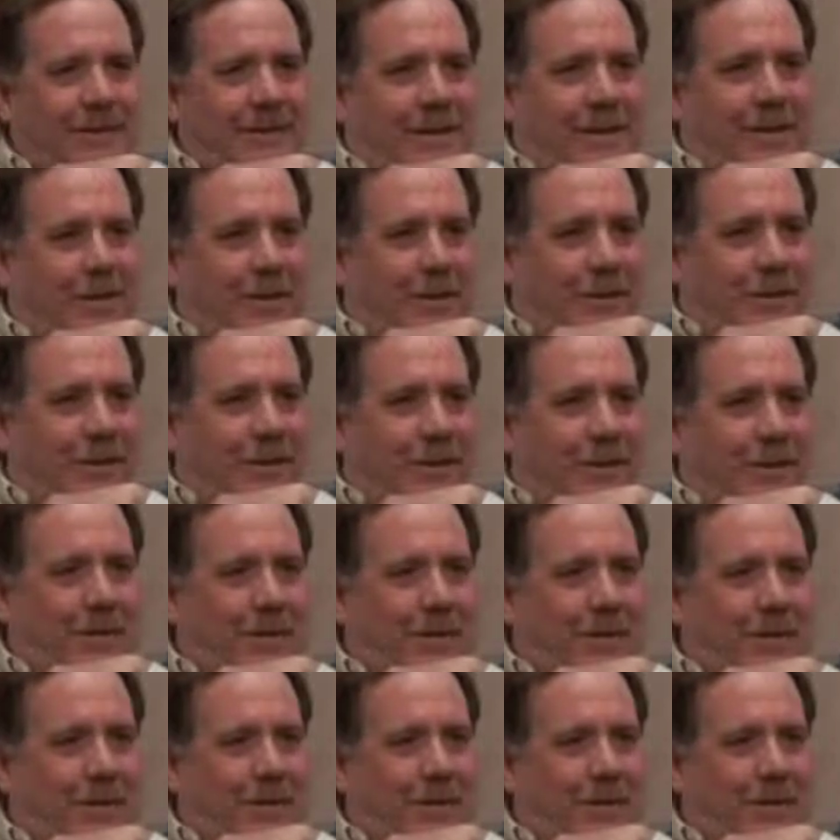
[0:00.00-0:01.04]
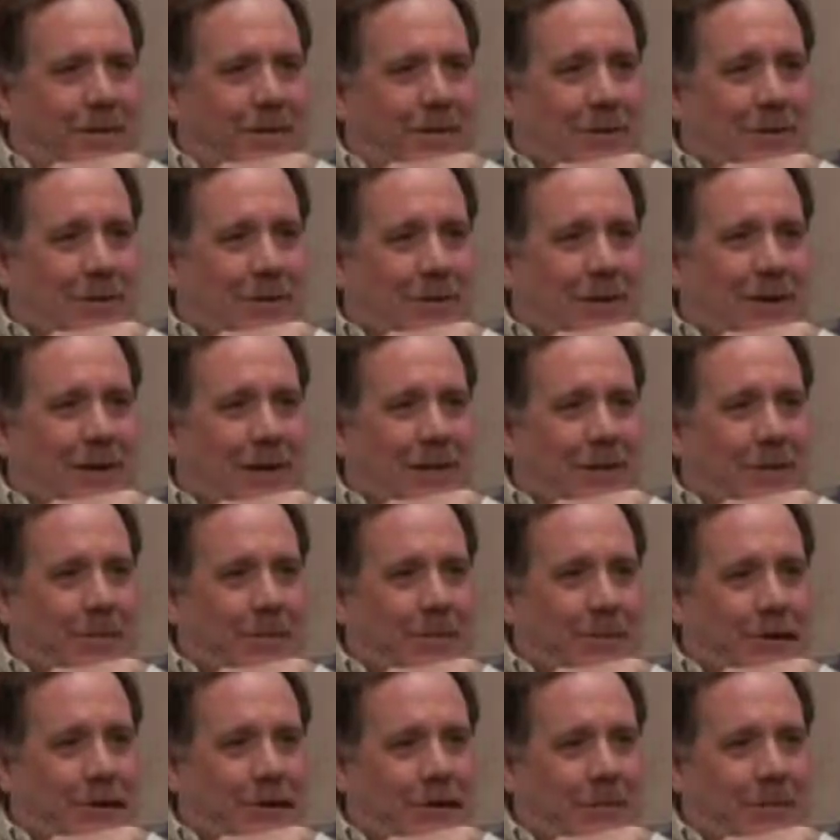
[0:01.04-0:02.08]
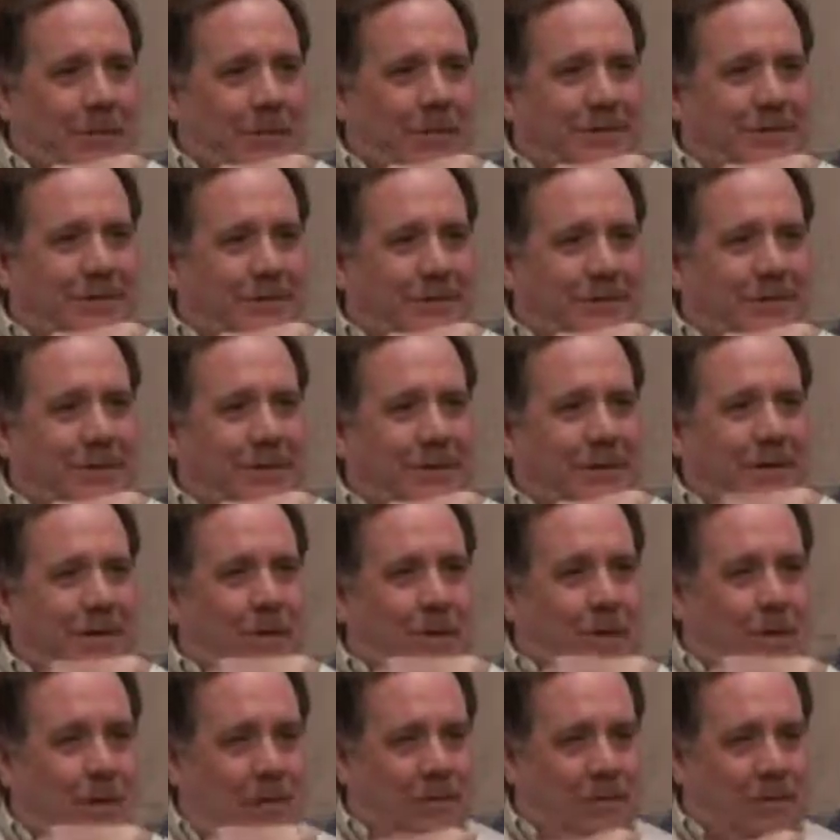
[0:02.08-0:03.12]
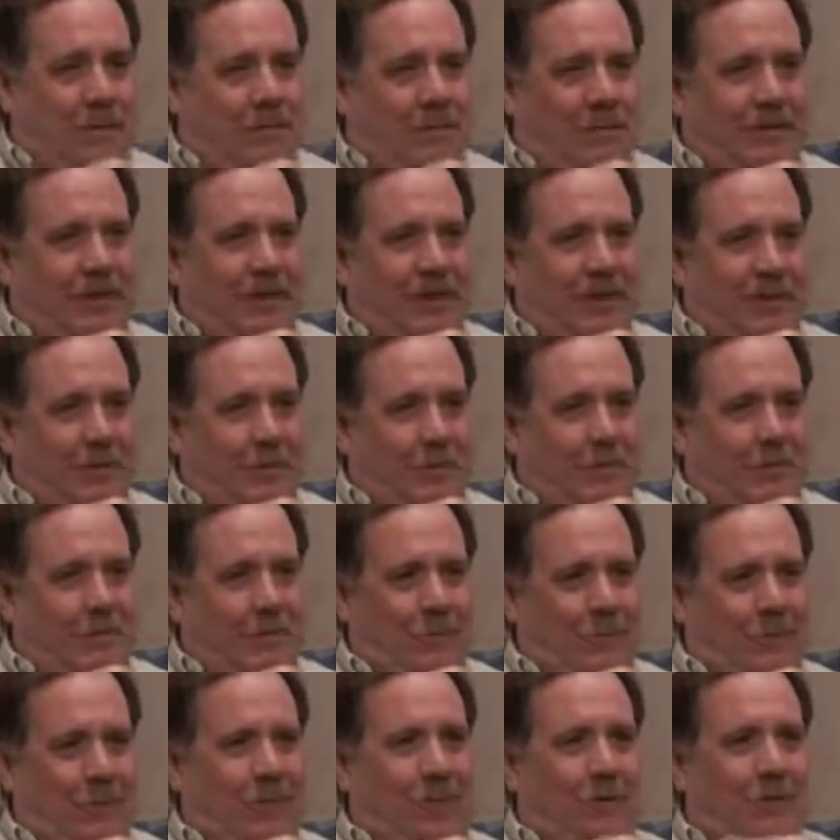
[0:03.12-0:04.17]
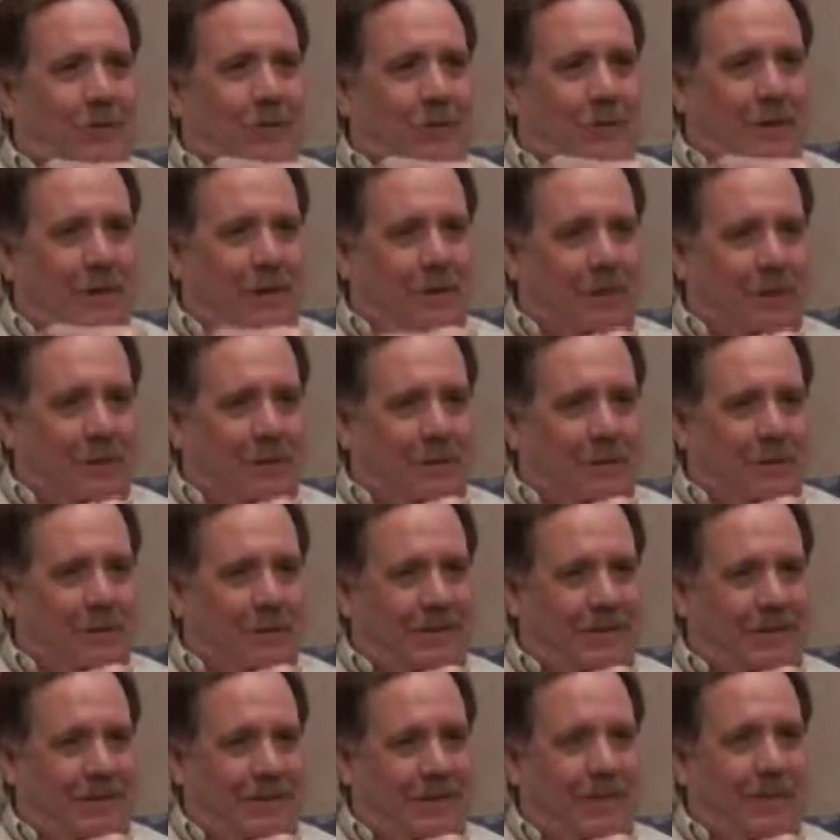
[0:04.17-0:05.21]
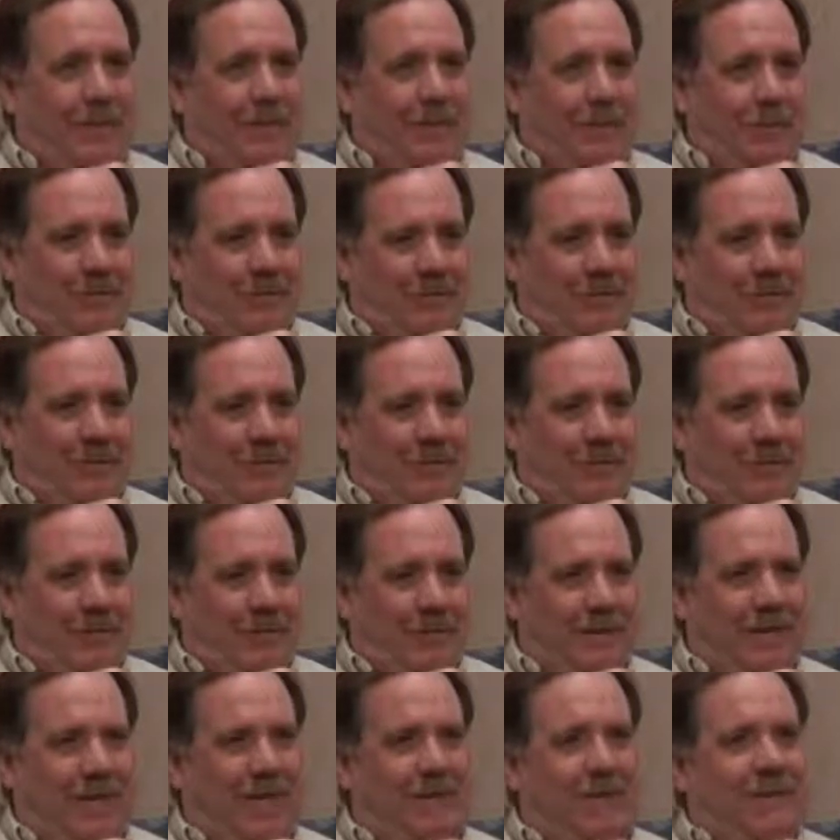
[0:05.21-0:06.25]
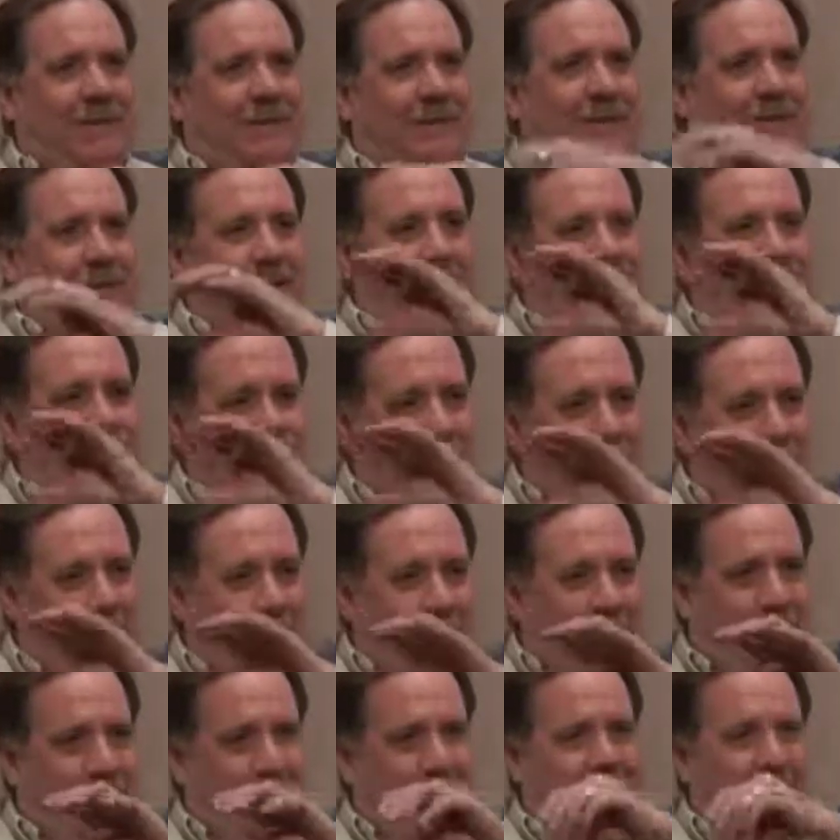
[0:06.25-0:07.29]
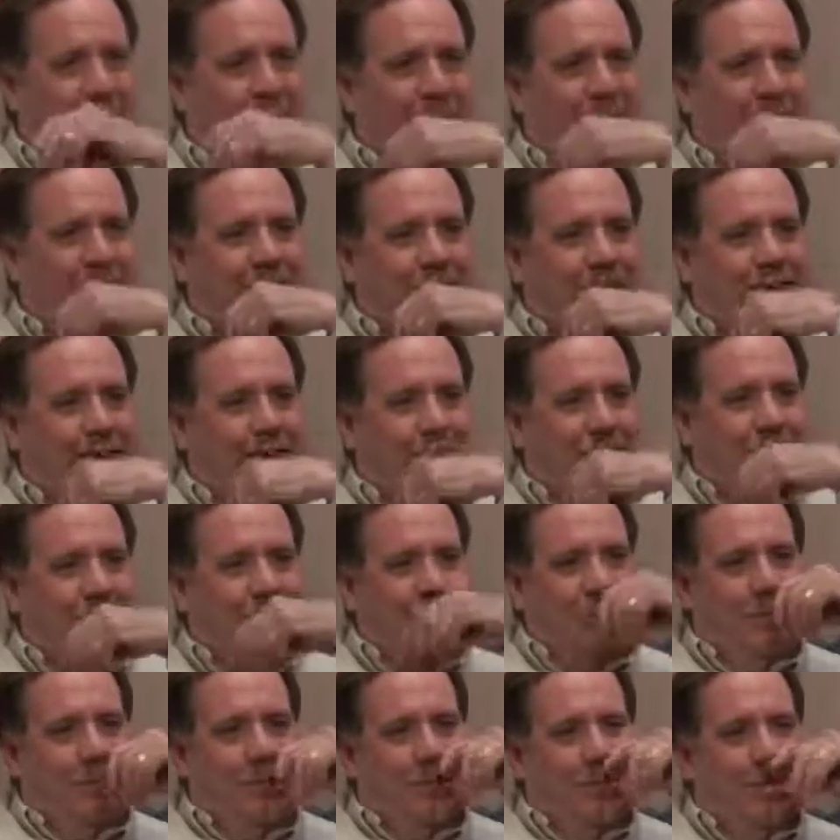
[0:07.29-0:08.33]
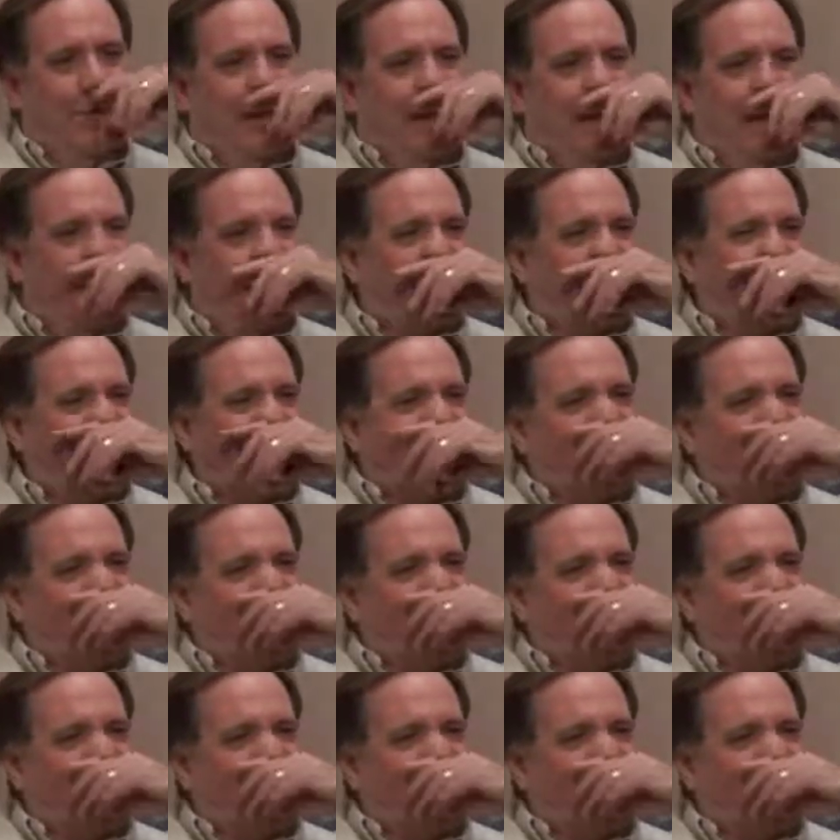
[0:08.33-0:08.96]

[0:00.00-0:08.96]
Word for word: And if we're going to be on a joint labor management committee, we'll decide who, who's going to be on the labor side of things. And you all can decide who's going to be the management.